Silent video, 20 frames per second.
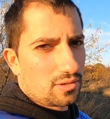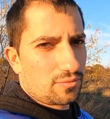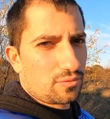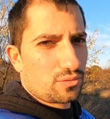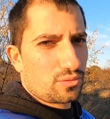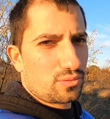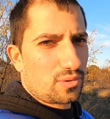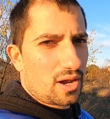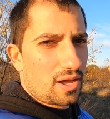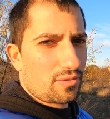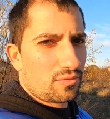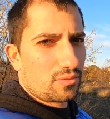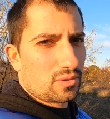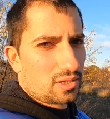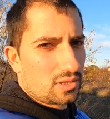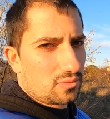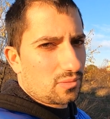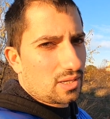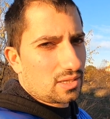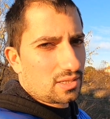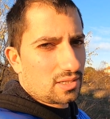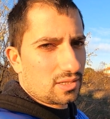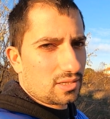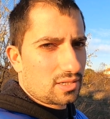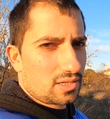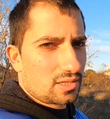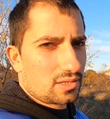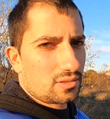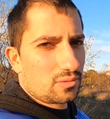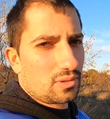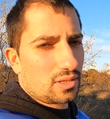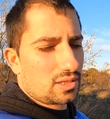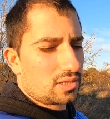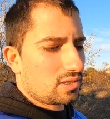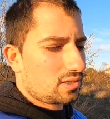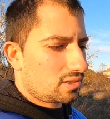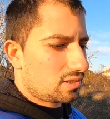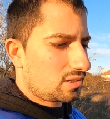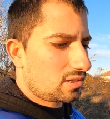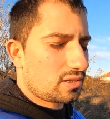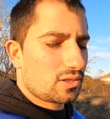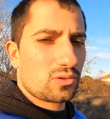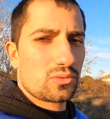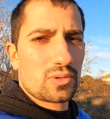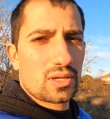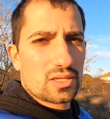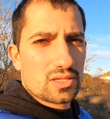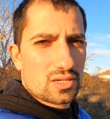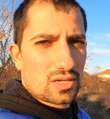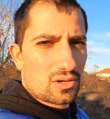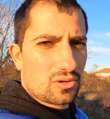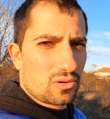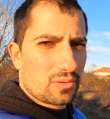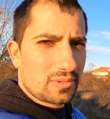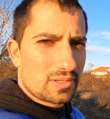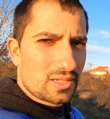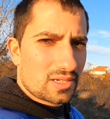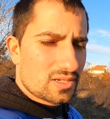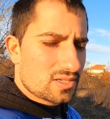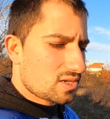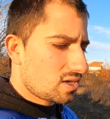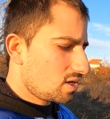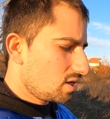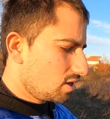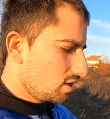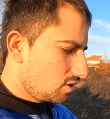if you drive with 120 kilometers.